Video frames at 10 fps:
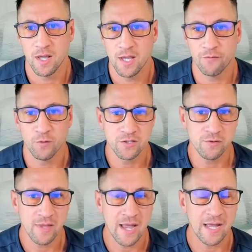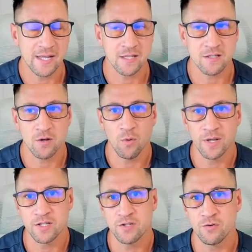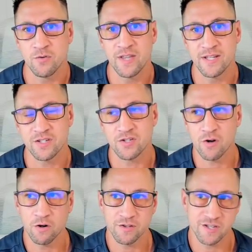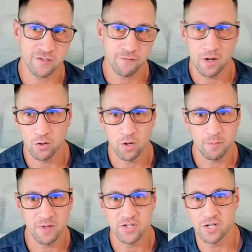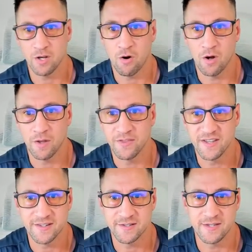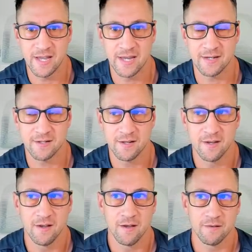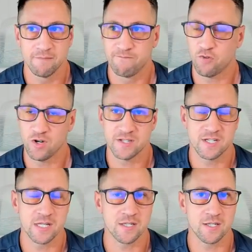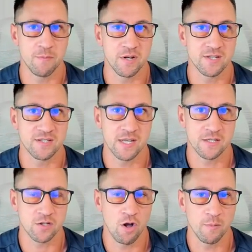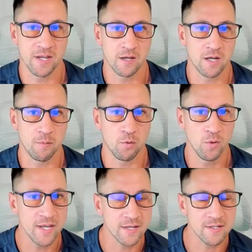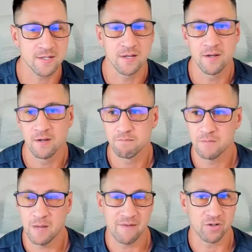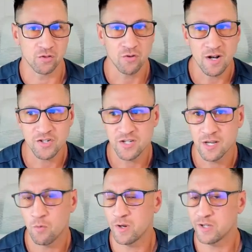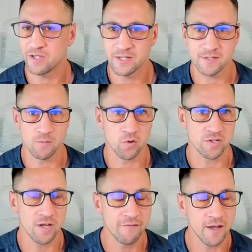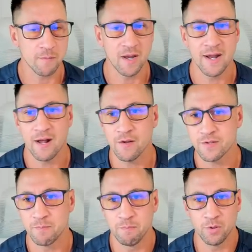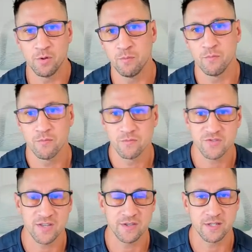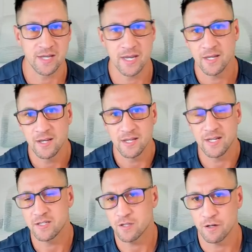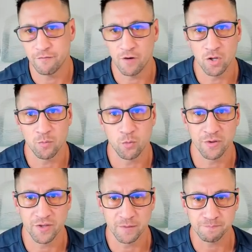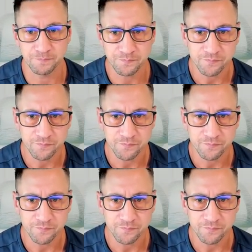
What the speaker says: if we do that, it's going to then start this follow-up engine on this date. For instance, somebody says, call me in a couple weeks. I'm having a garage sale, want to clean some more stuff out of my house. Boom, set the date. It's going to follow up with them